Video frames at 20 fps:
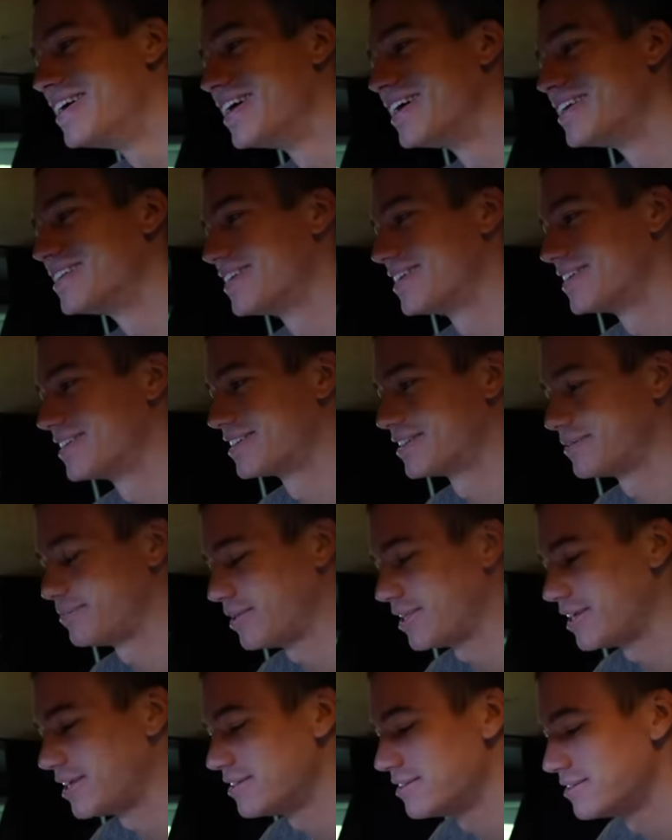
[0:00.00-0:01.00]
had to
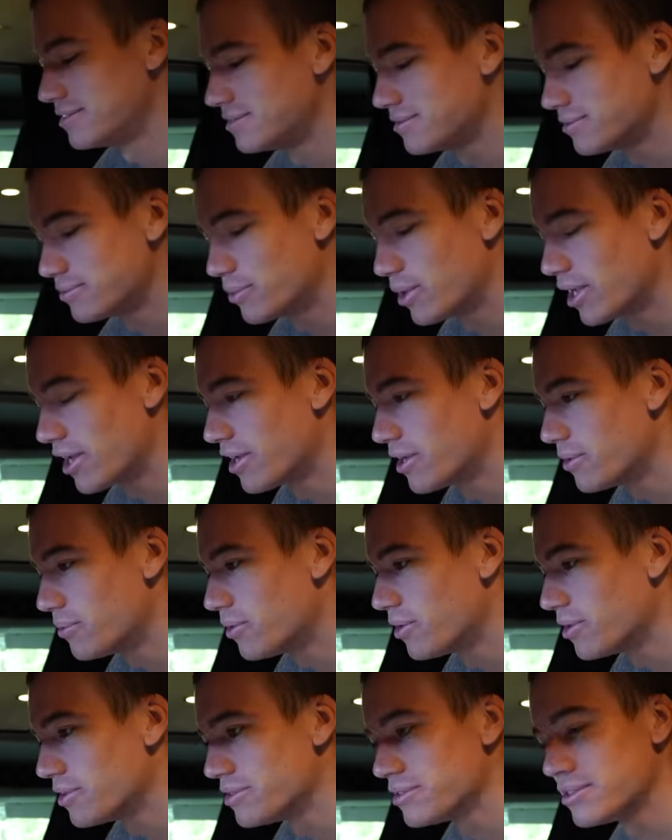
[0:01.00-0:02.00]
explain where I
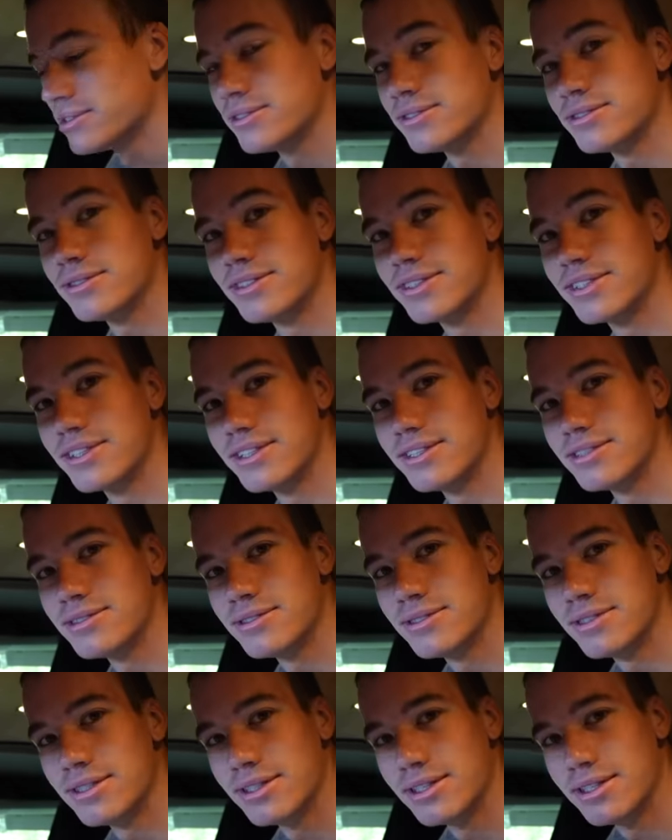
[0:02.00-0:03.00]
was because